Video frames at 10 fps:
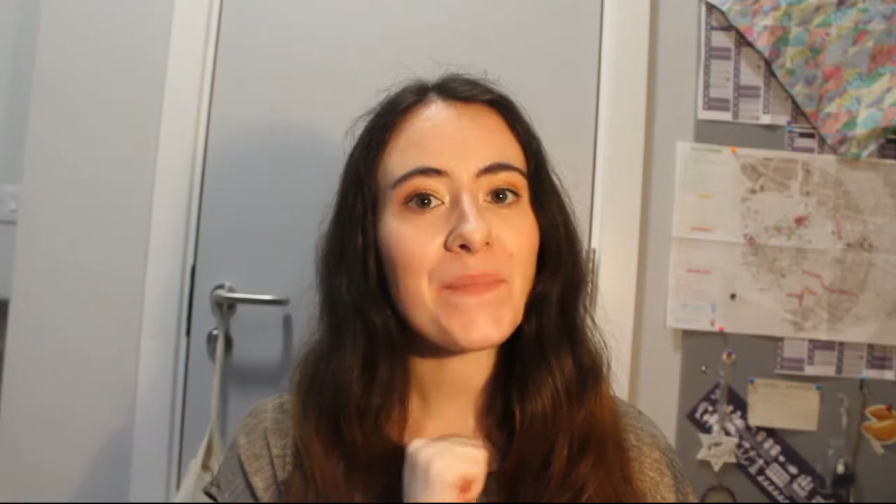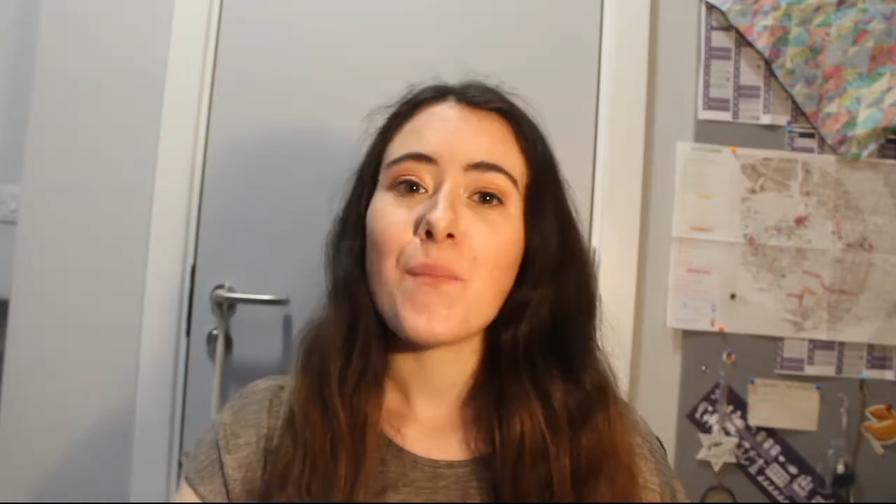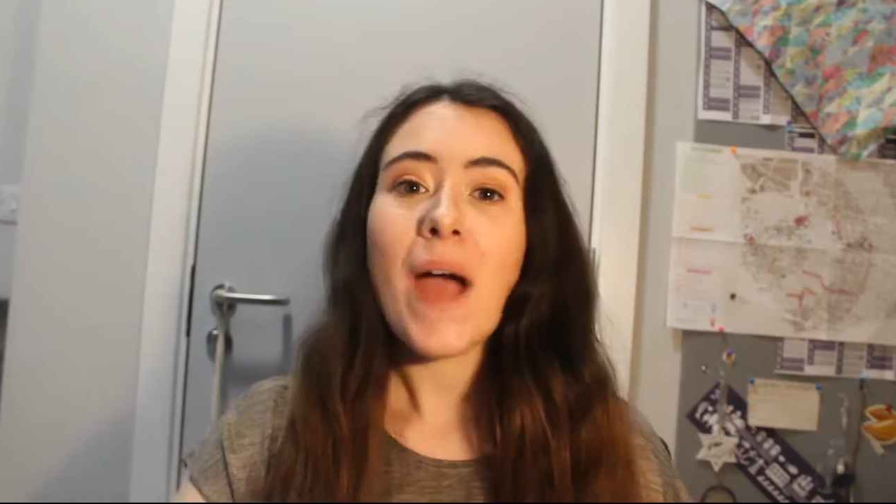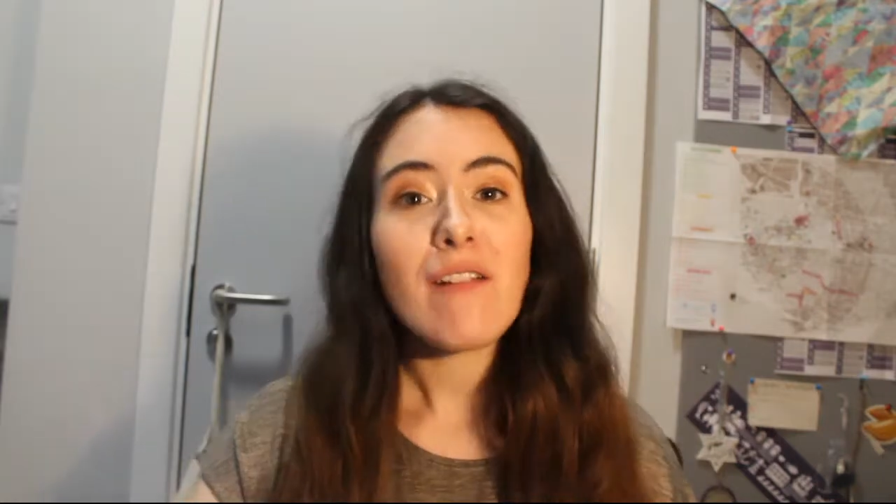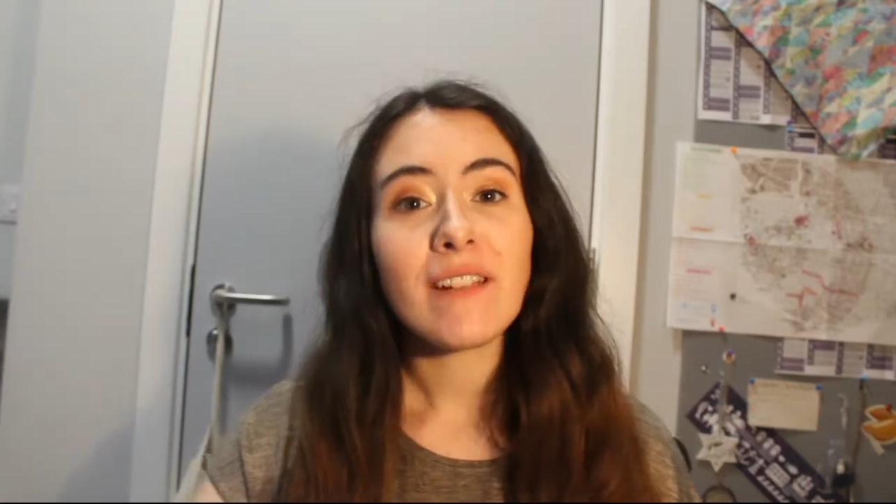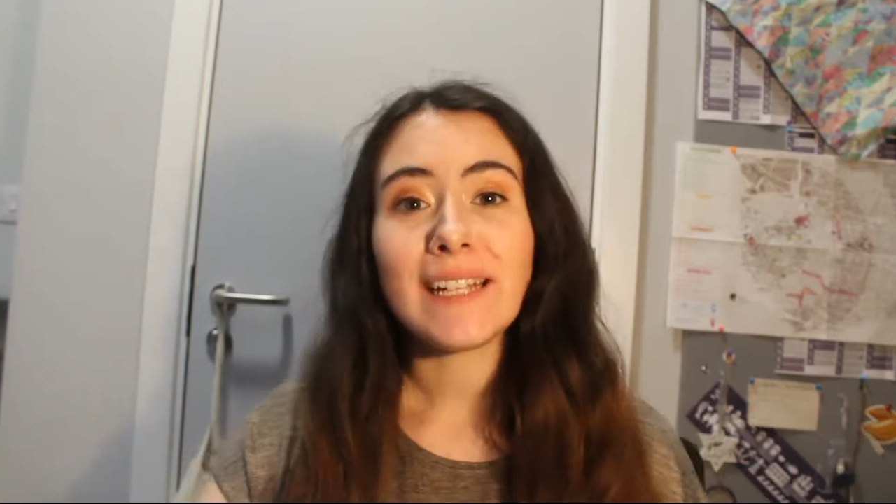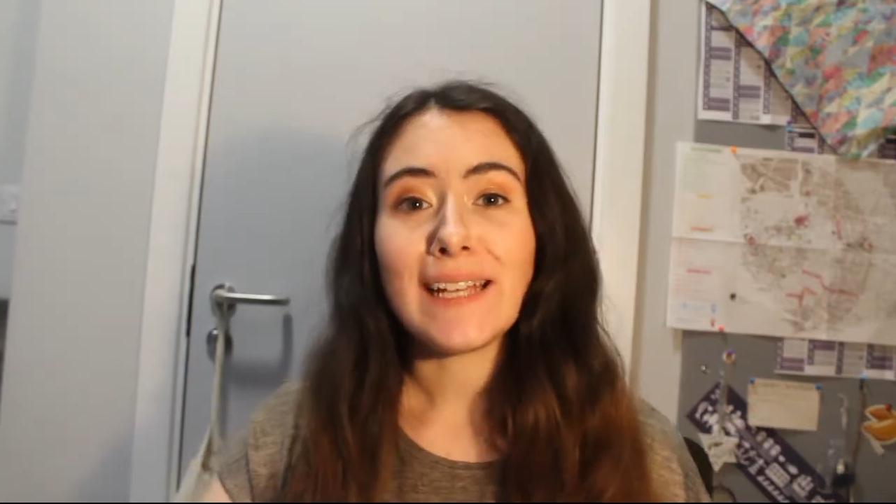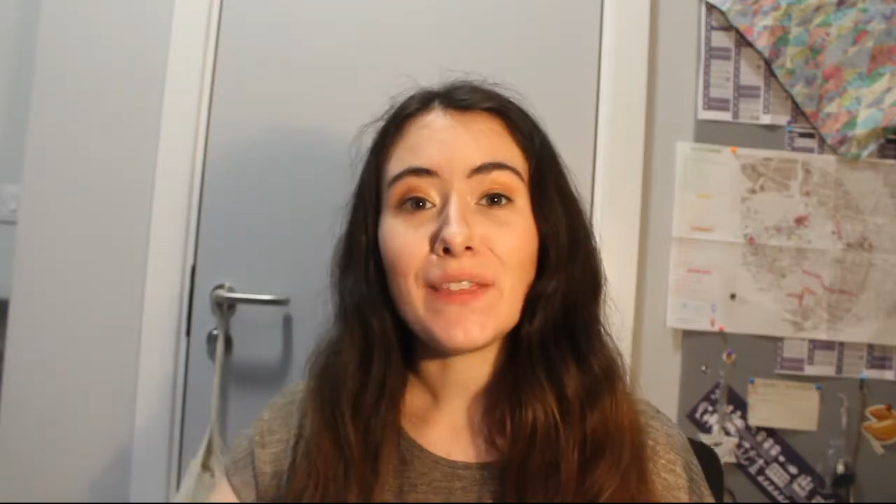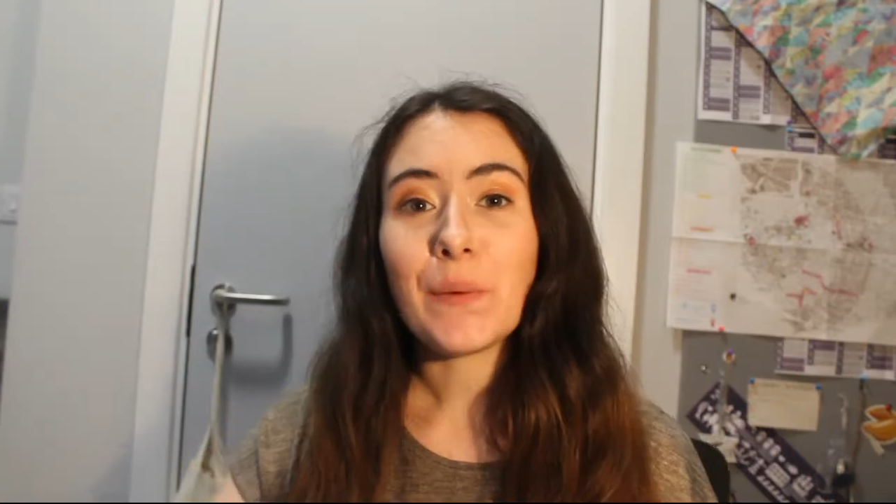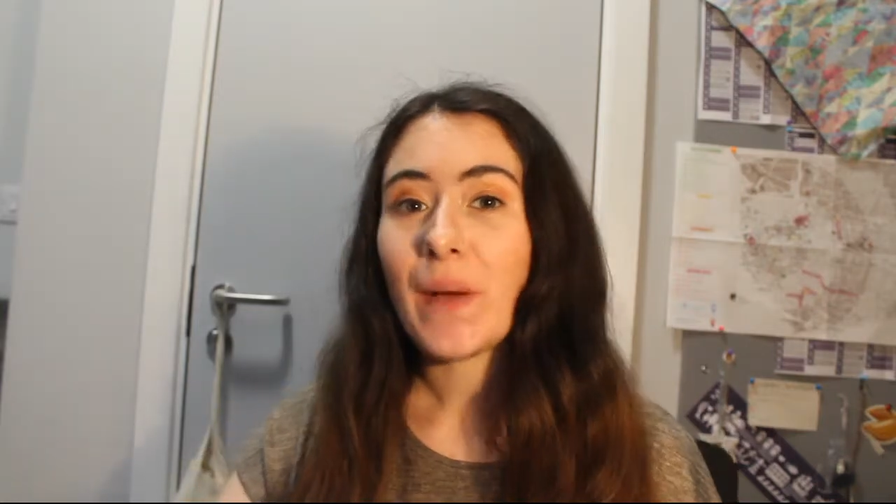
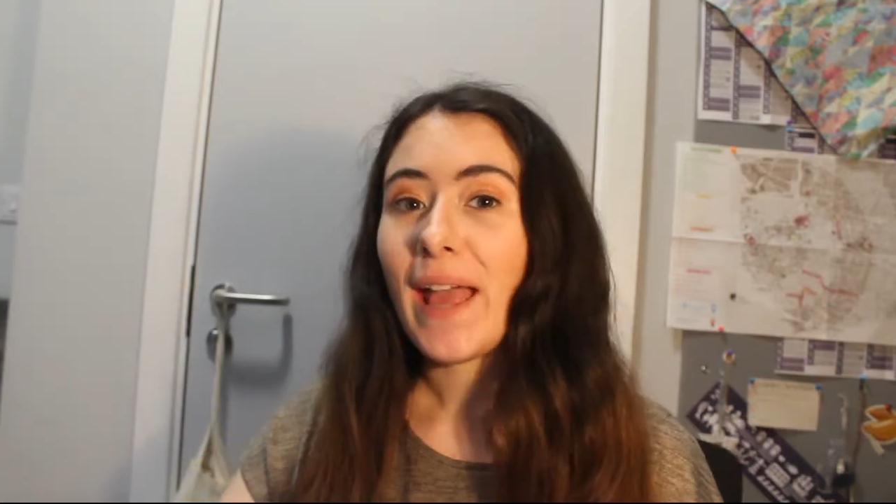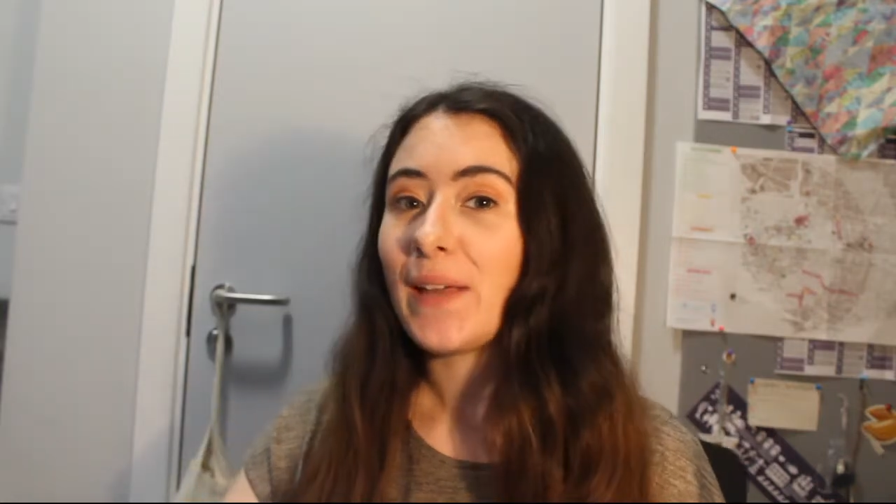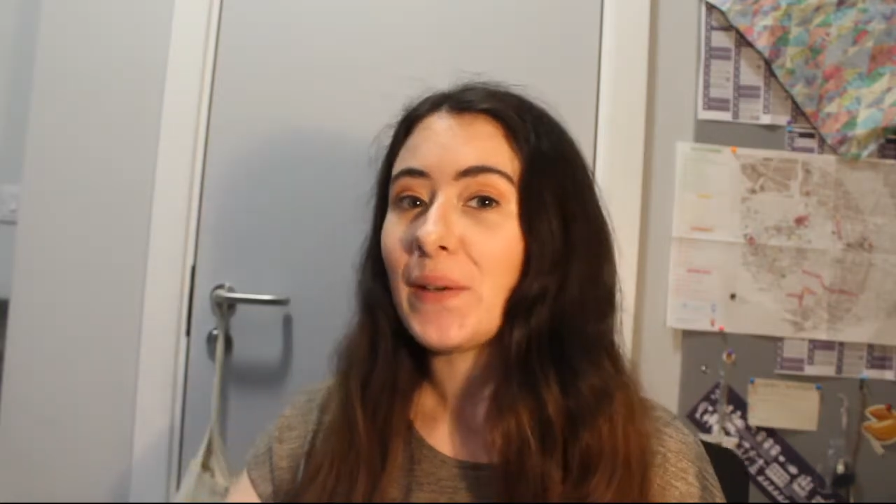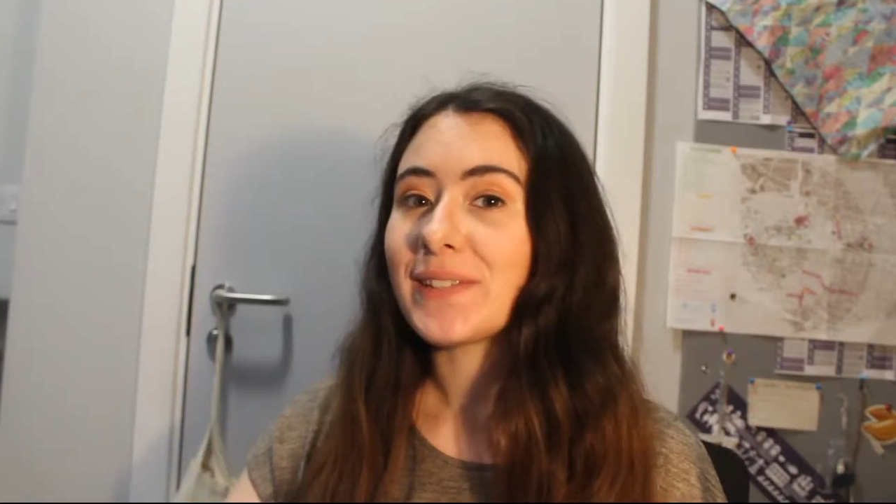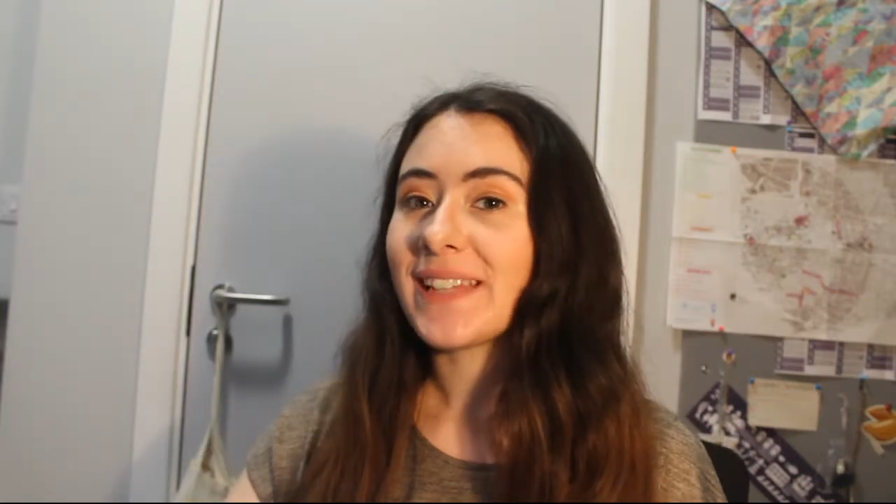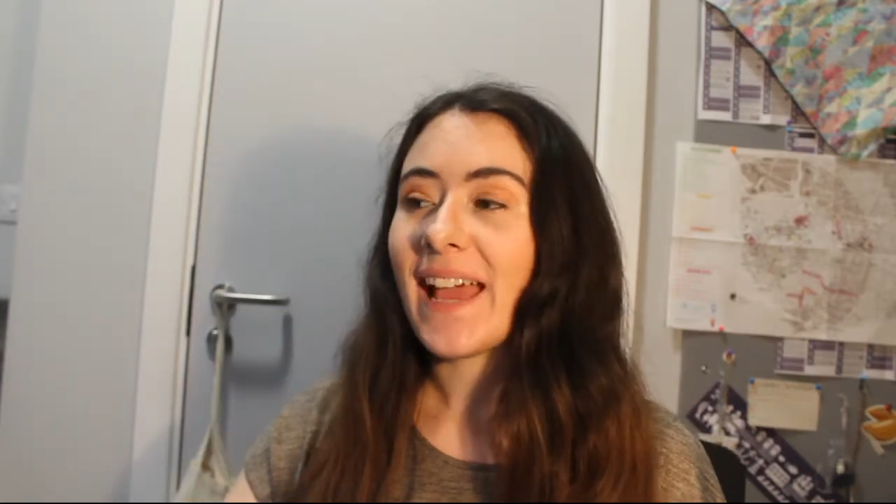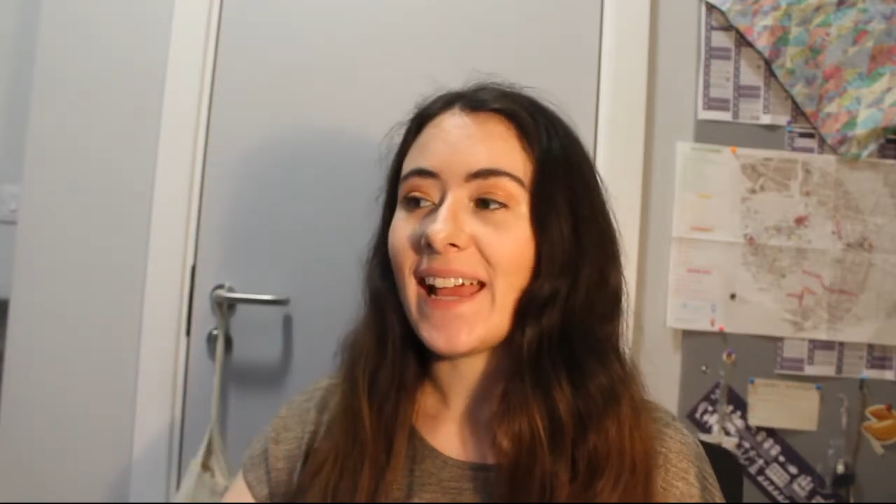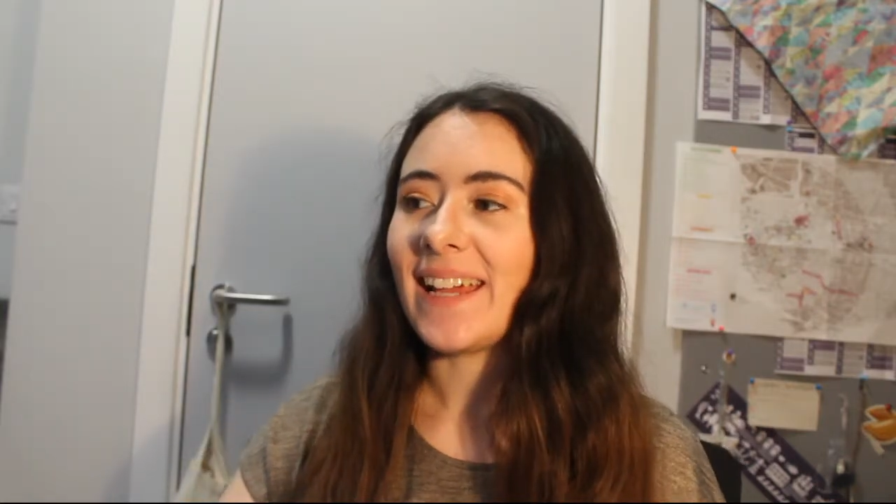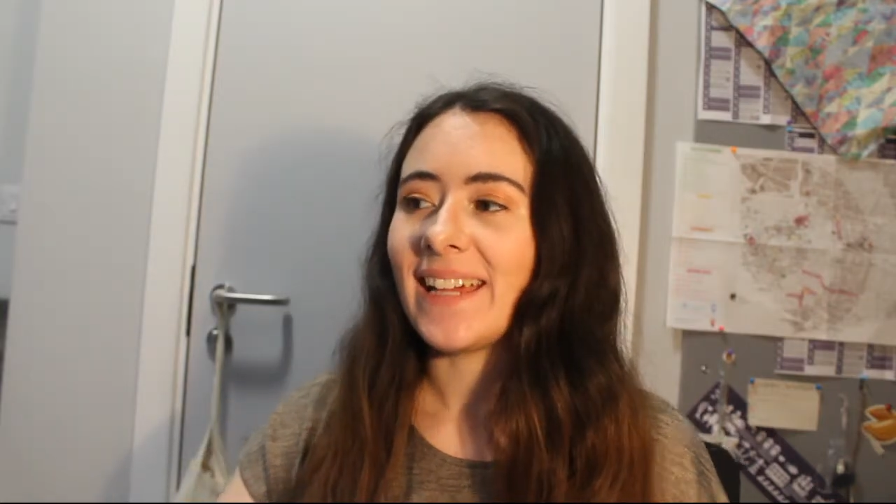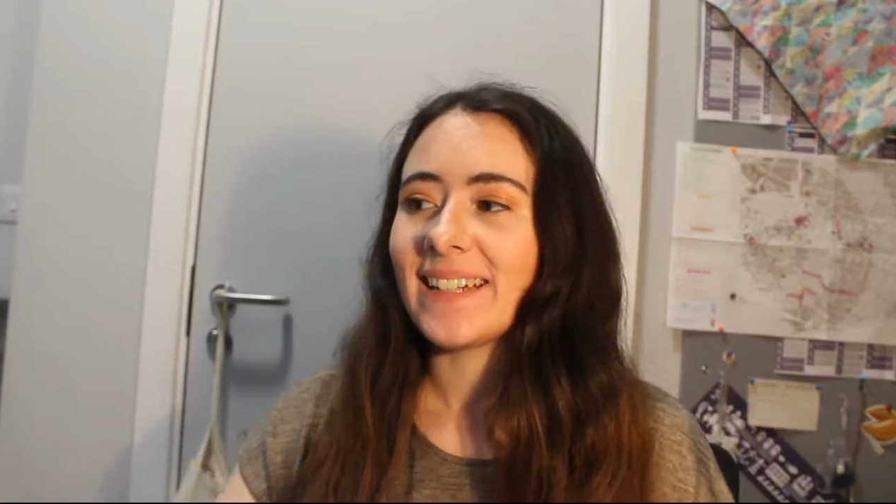Apparently the way you
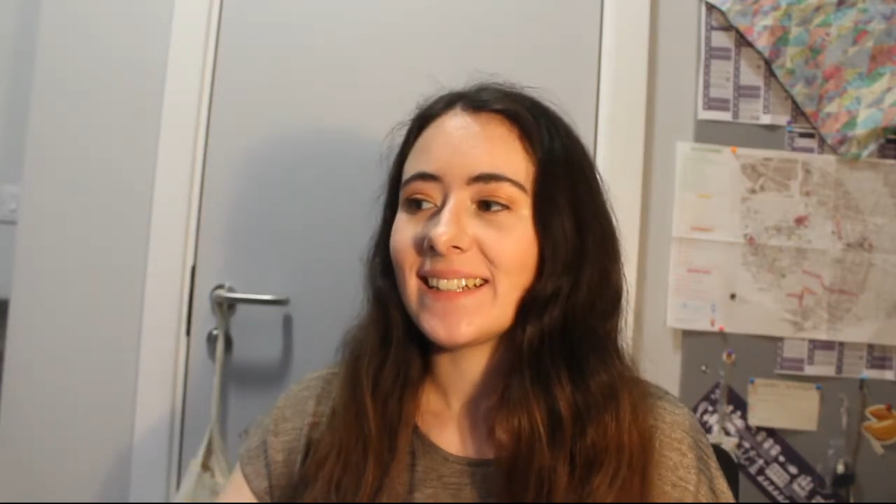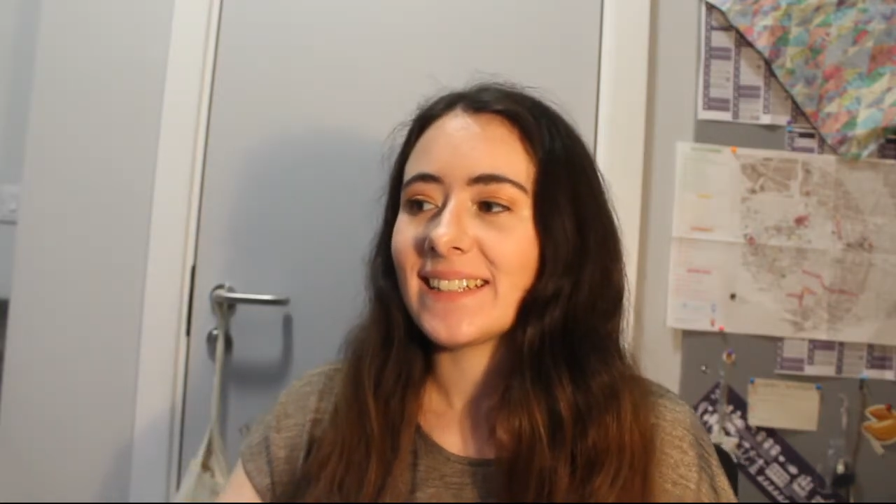say